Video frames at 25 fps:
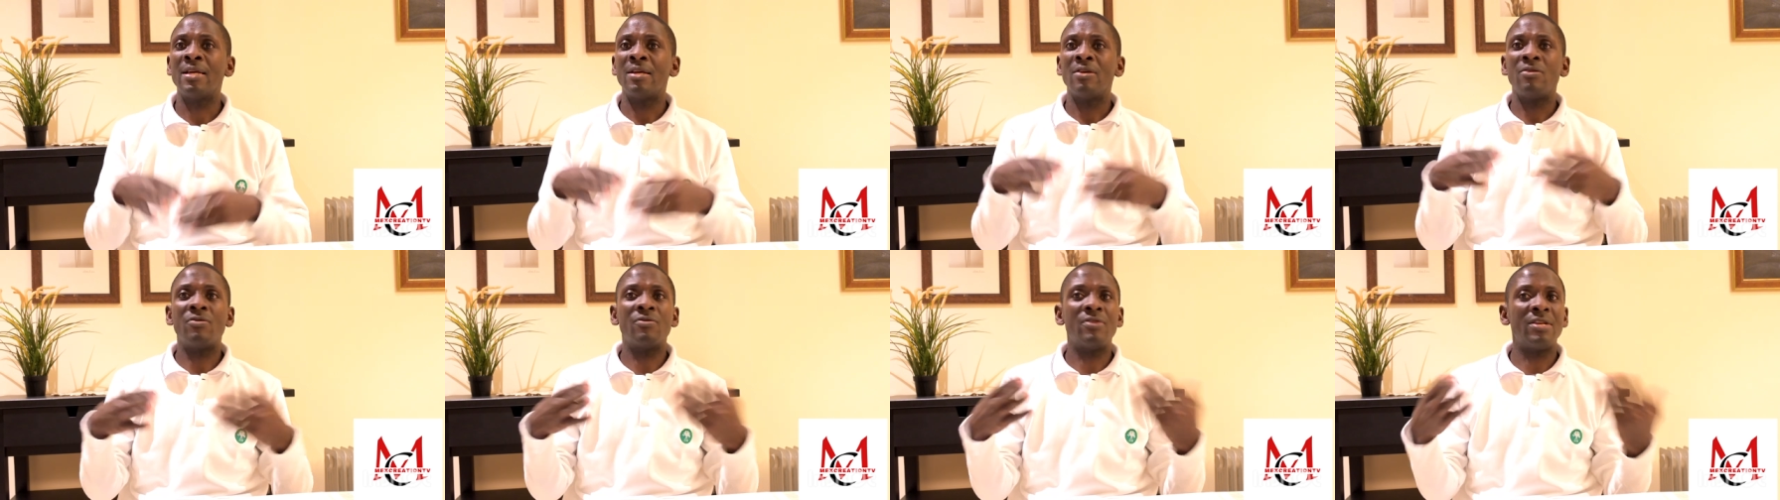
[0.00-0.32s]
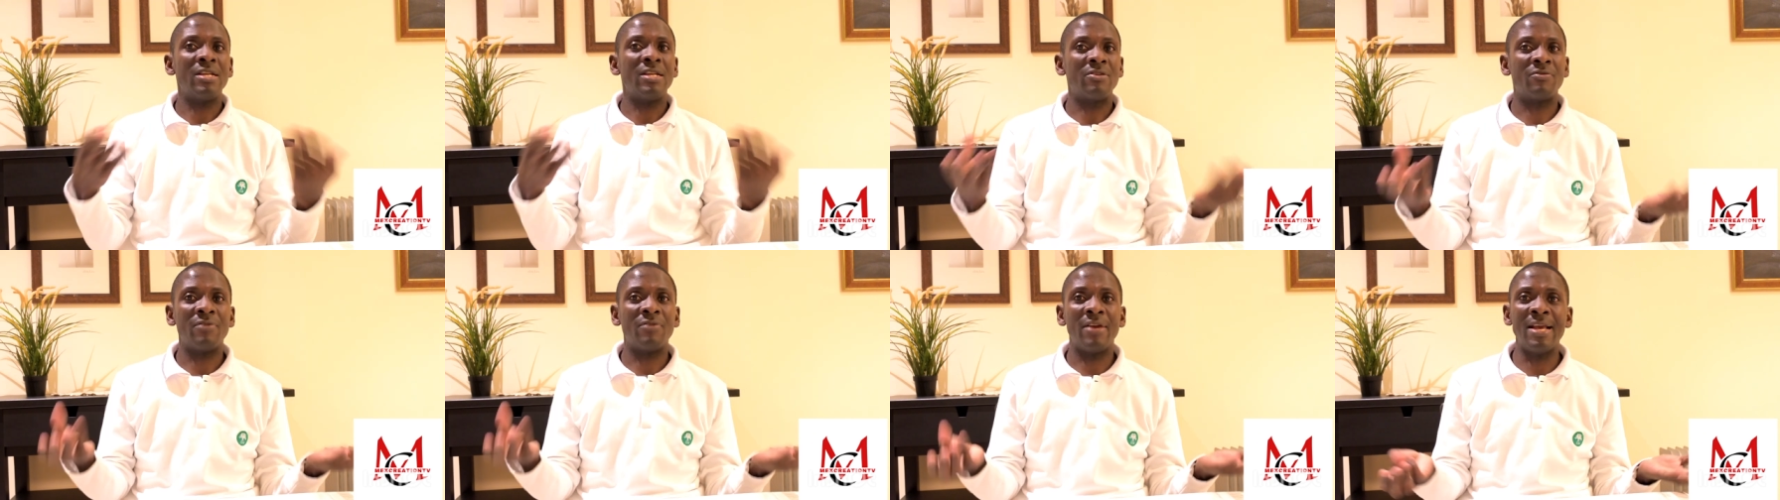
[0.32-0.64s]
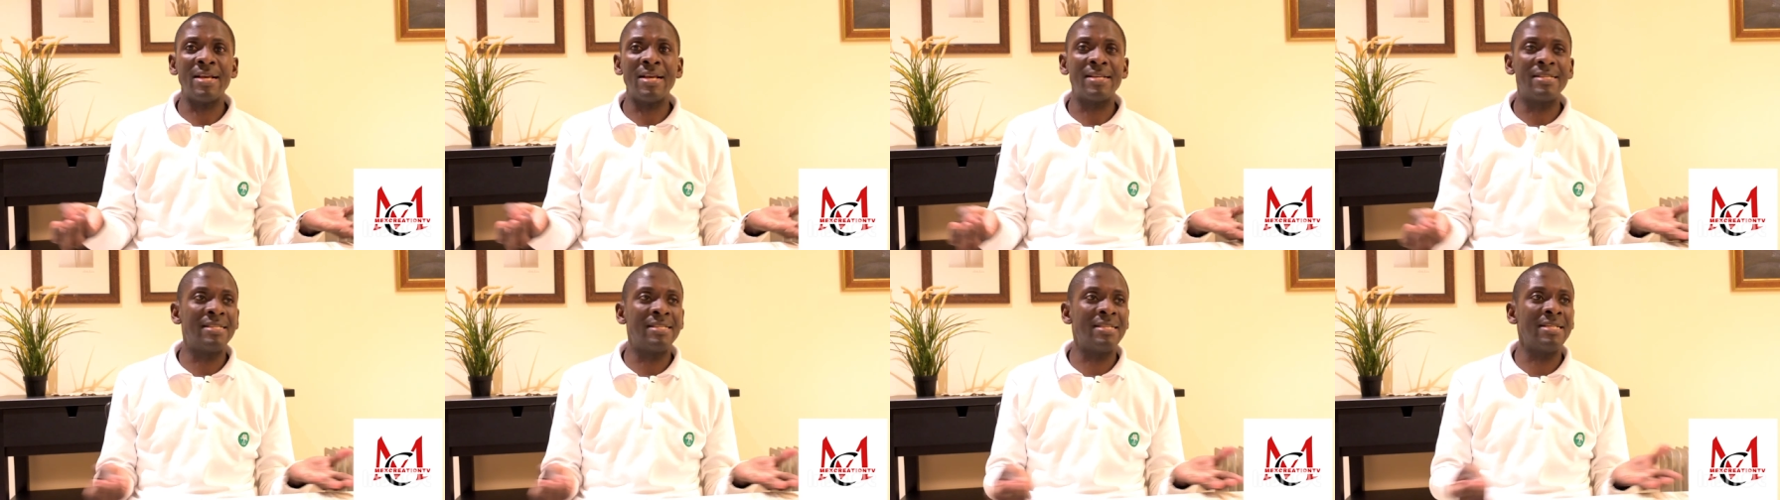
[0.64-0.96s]
you need to
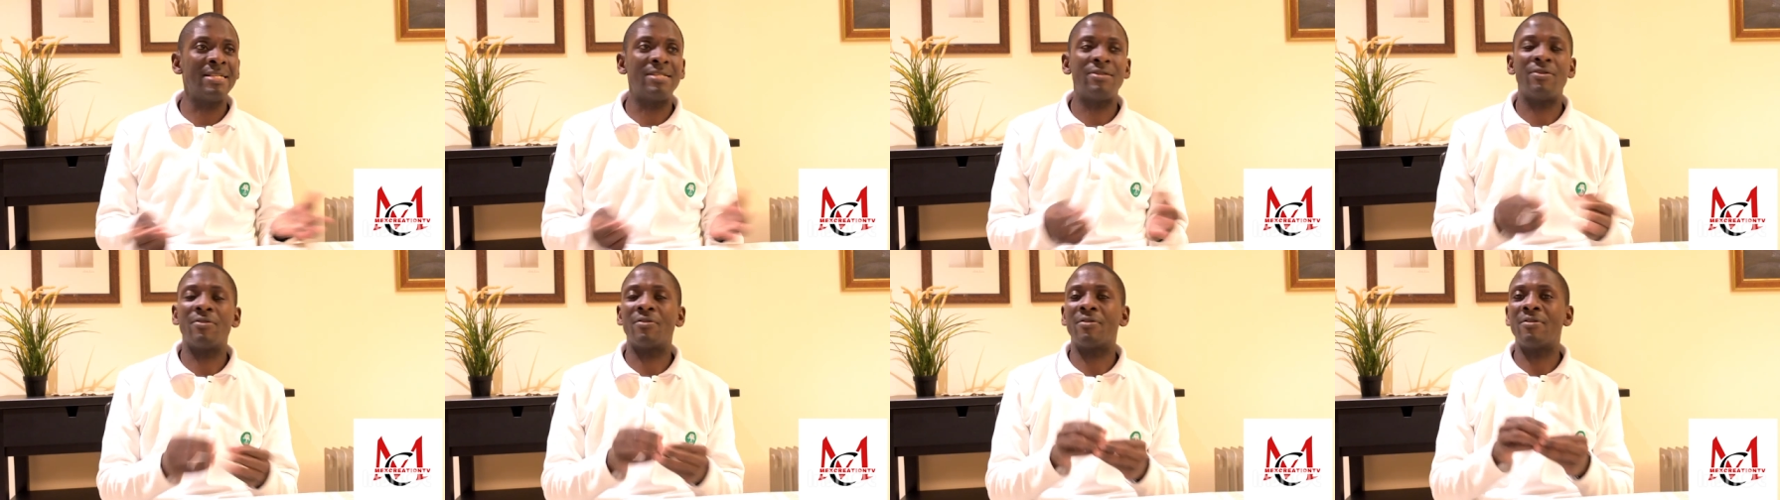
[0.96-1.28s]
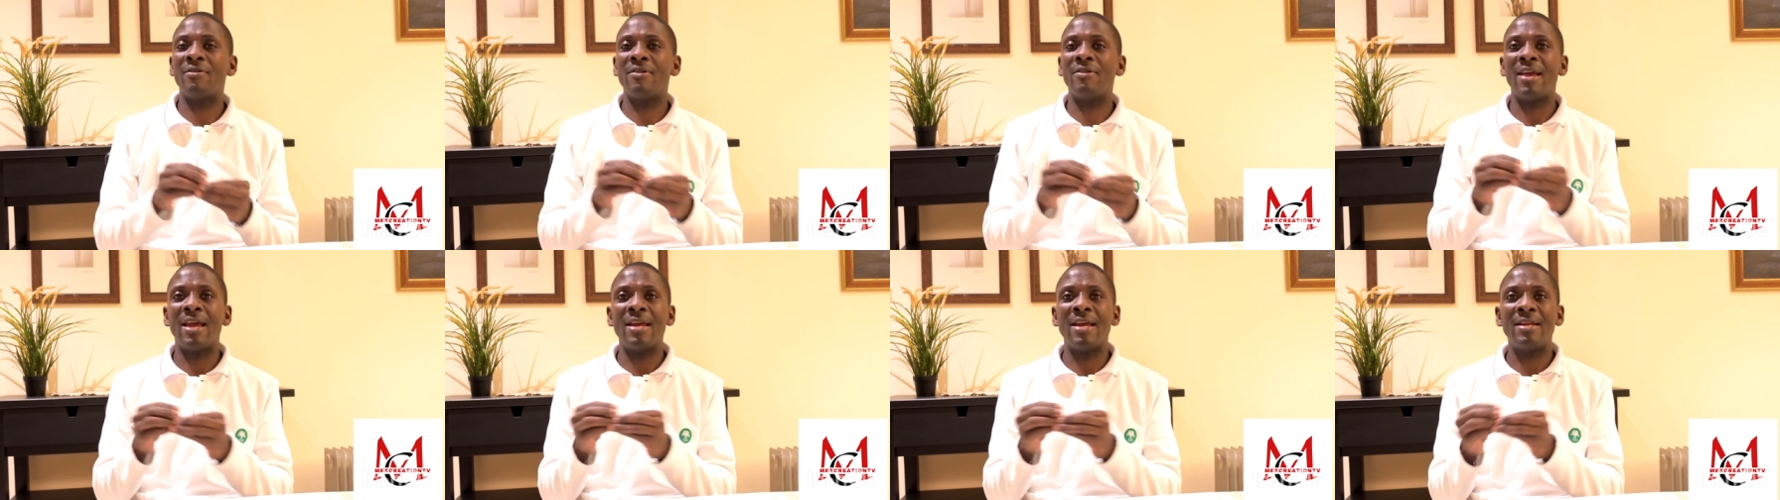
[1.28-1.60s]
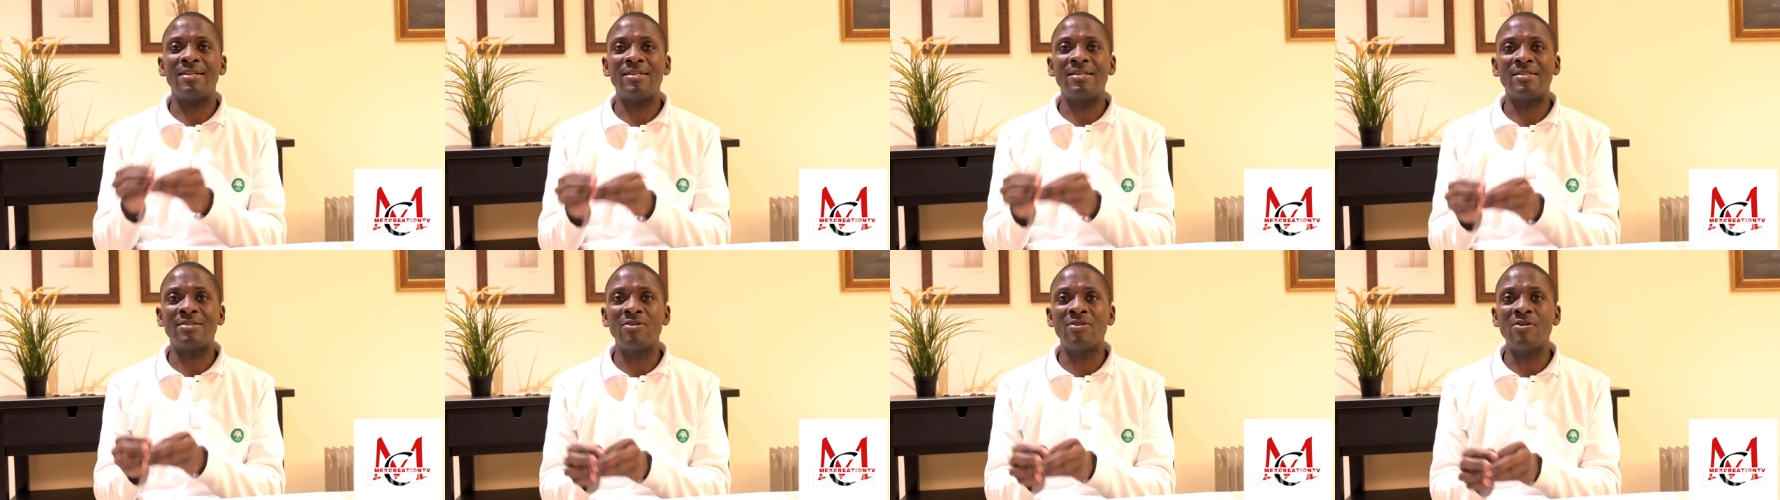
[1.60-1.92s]
exit, your QID
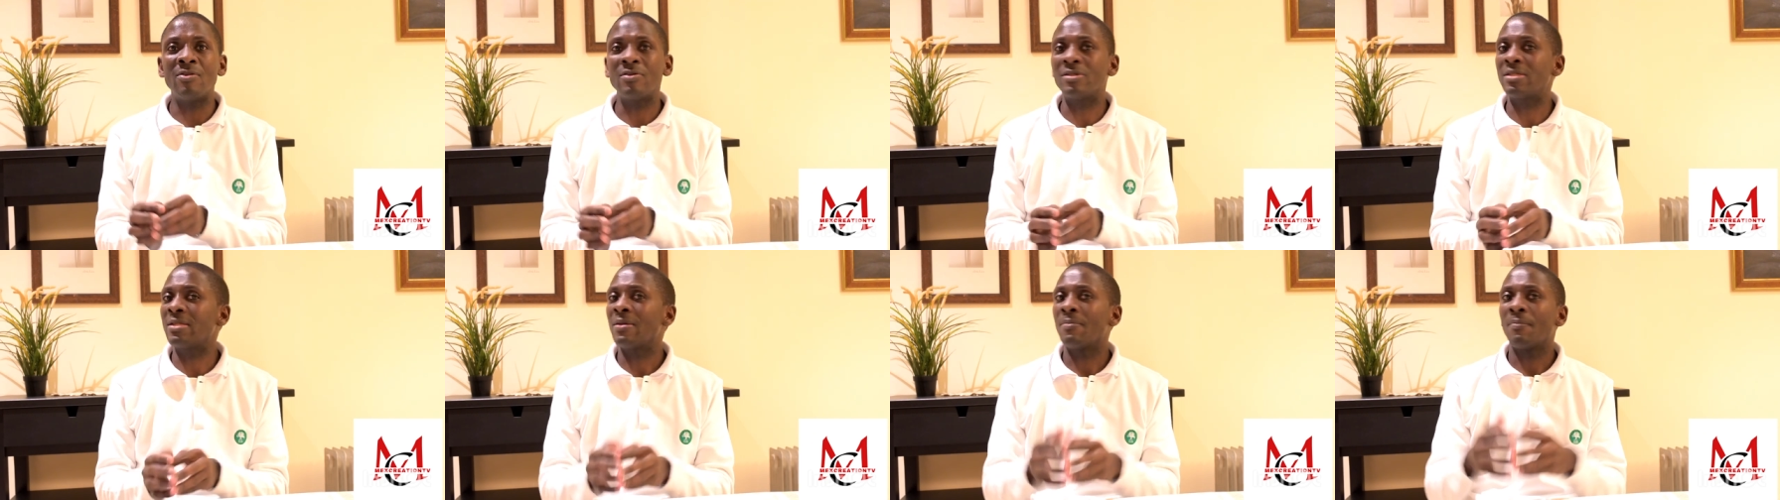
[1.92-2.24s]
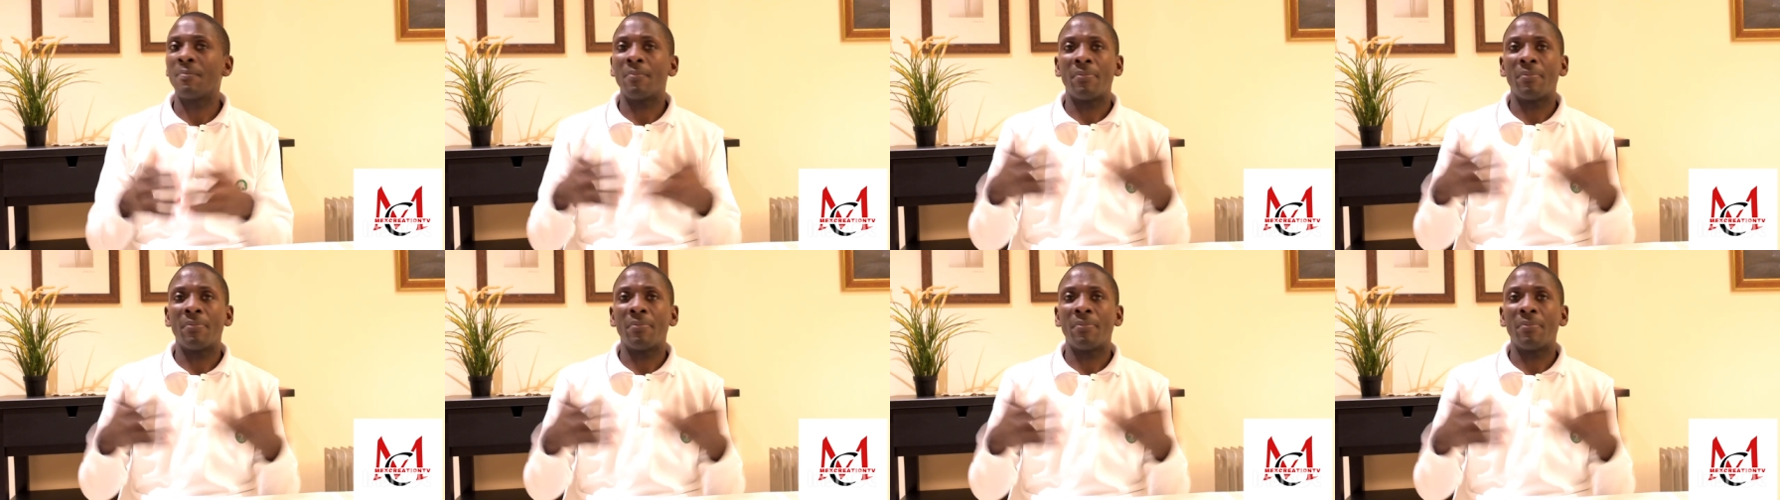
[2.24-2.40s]
is lost.